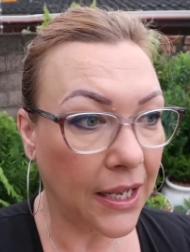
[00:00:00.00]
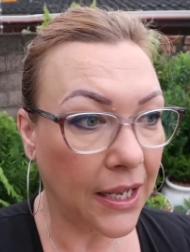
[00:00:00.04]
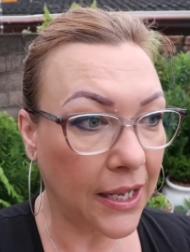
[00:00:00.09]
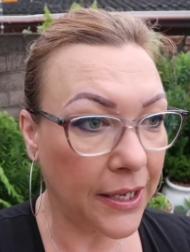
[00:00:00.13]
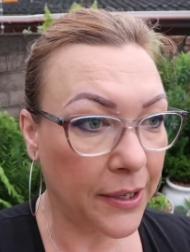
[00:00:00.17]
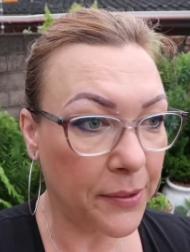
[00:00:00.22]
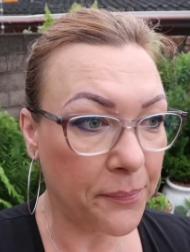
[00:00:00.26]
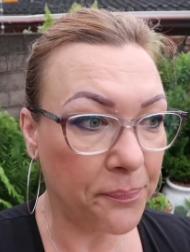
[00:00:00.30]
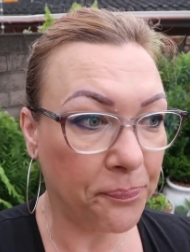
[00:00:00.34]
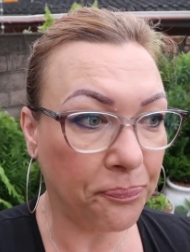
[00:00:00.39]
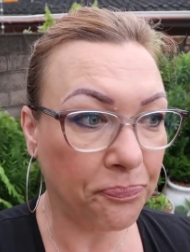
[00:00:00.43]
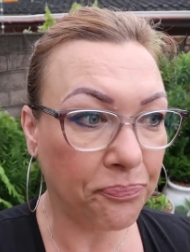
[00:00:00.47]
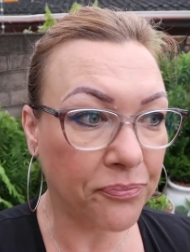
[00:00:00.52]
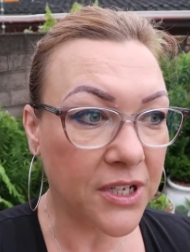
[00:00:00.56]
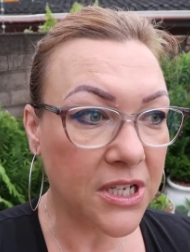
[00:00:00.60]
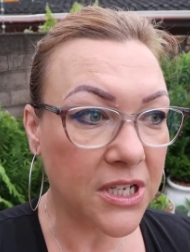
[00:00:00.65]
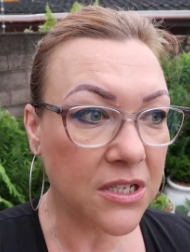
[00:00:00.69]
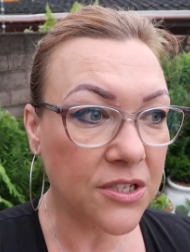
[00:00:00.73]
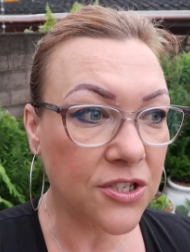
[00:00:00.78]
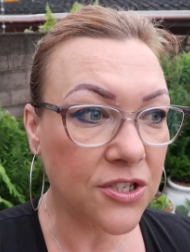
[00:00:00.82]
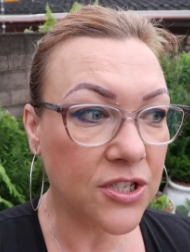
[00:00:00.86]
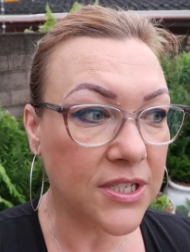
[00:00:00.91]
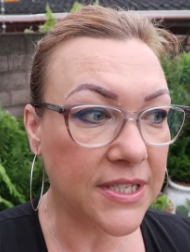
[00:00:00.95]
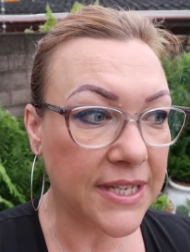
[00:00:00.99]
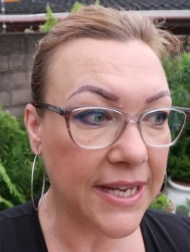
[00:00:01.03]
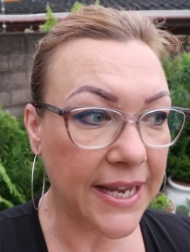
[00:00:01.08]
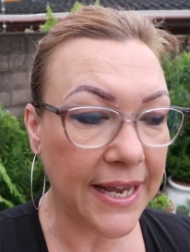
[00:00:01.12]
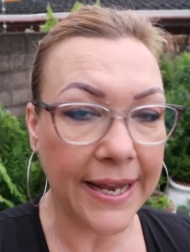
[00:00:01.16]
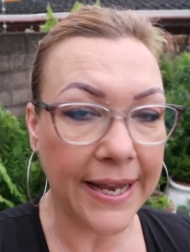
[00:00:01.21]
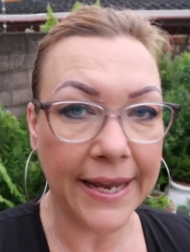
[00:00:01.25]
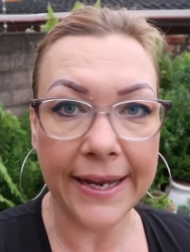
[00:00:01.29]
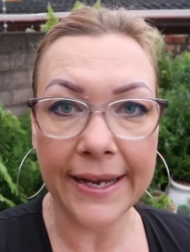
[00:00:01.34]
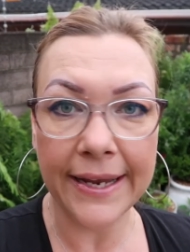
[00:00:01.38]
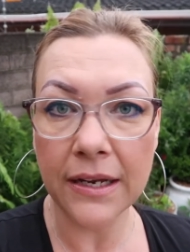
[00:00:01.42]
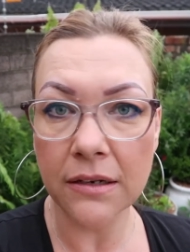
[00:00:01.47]
Um,
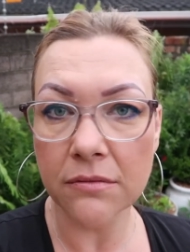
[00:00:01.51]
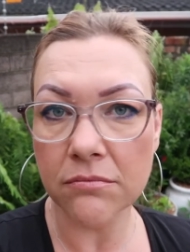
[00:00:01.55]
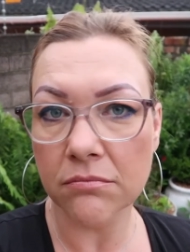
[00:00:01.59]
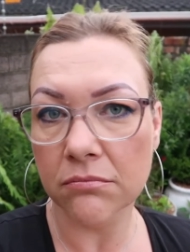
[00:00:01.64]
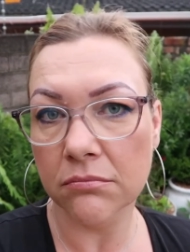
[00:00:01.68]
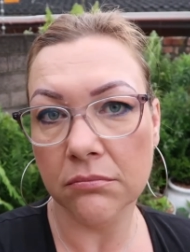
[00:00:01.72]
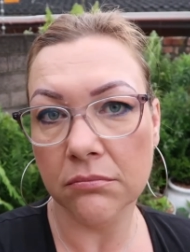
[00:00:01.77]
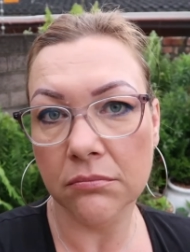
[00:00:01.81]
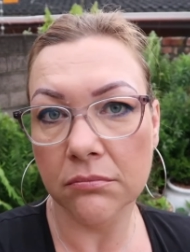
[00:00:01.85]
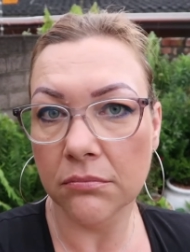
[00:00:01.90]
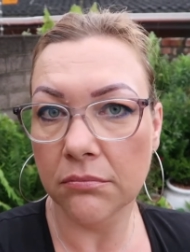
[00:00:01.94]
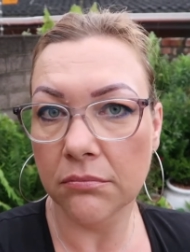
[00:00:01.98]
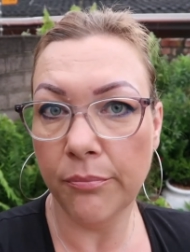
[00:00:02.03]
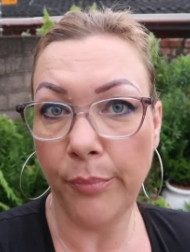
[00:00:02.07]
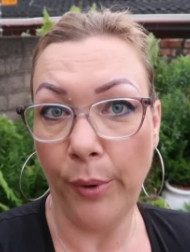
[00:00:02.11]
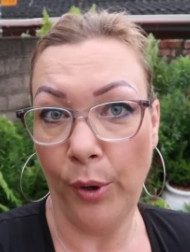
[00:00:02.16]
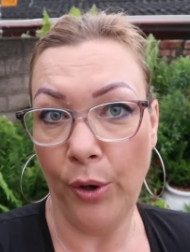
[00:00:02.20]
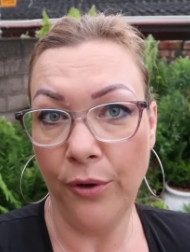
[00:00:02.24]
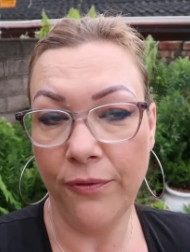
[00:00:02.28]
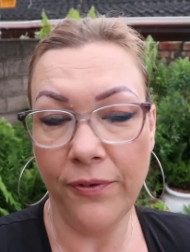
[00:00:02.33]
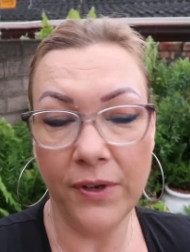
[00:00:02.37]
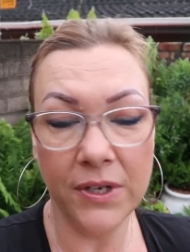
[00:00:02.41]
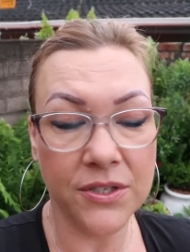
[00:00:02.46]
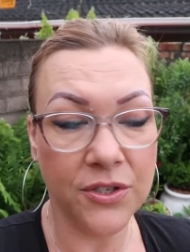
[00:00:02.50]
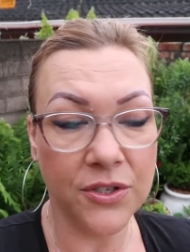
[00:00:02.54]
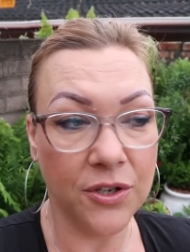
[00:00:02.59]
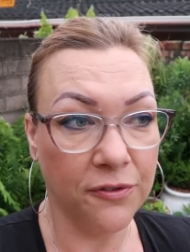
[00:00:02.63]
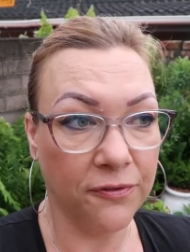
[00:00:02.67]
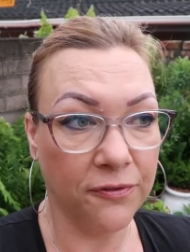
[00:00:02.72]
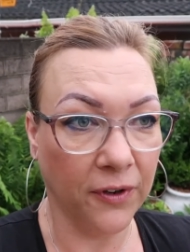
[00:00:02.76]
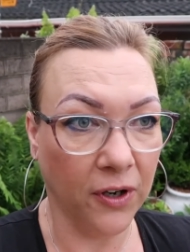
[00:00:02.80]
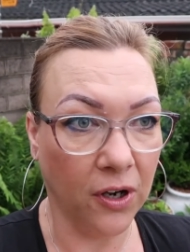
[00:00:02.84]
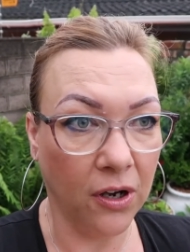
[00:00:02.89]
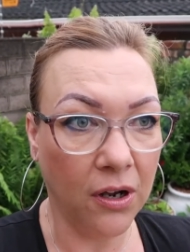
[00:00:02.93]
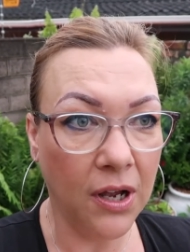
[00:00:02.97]
today, perfect so
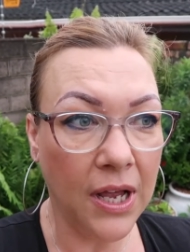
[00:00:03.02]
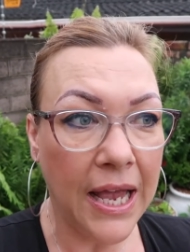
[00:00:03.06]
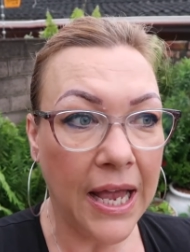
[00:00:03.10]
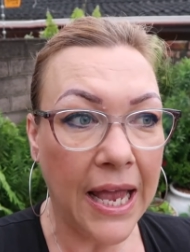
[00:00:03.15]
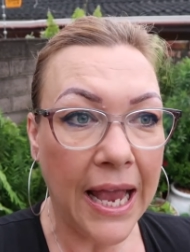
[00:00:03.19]
far.